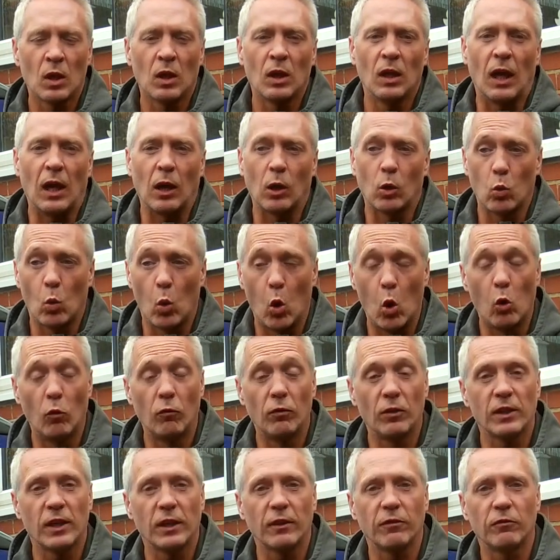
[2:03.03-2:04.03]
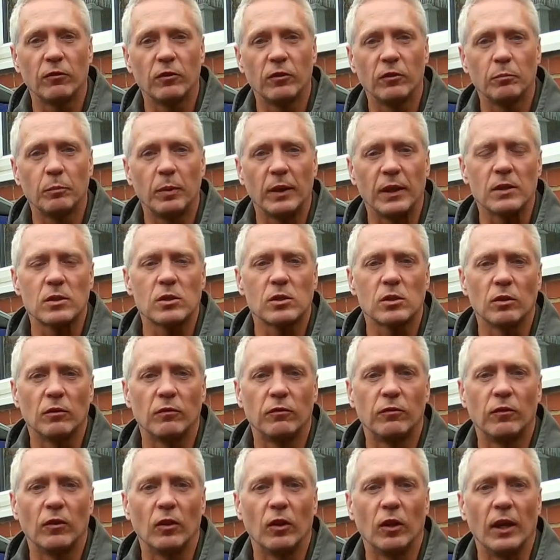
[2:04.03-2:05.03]
I'll go over different bits of
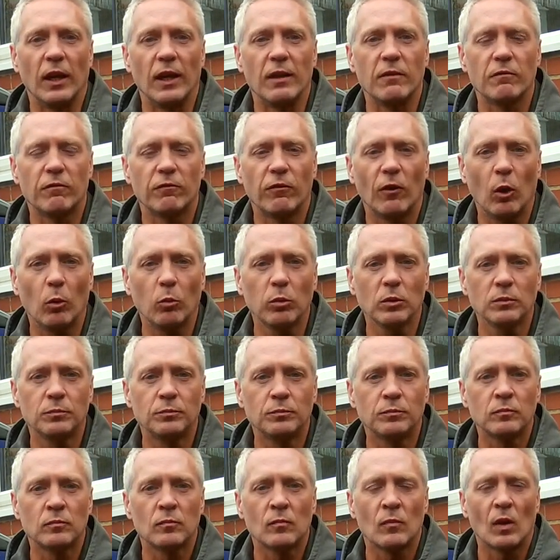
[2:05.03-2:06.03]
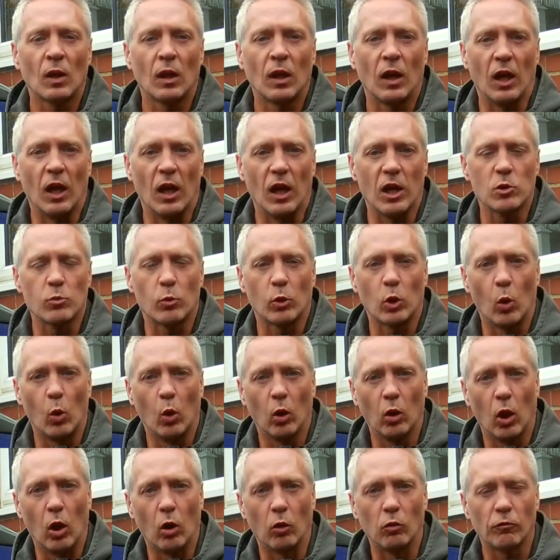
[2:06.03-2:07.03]
info as we go
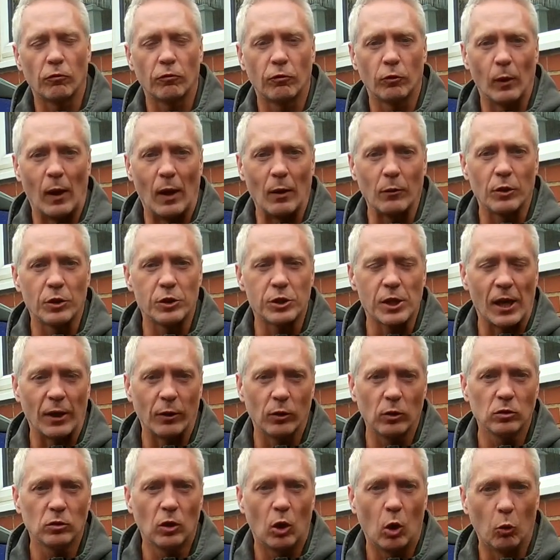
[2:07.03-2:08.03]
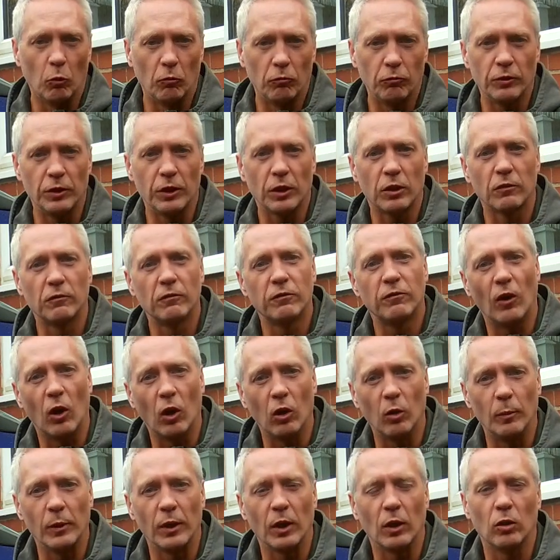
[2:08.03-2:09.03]
along throughout the channel. Hopefully you can follow
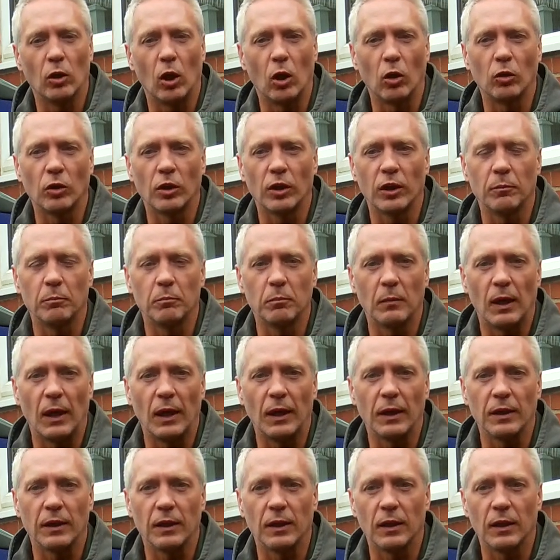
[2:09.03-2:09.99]
me along in my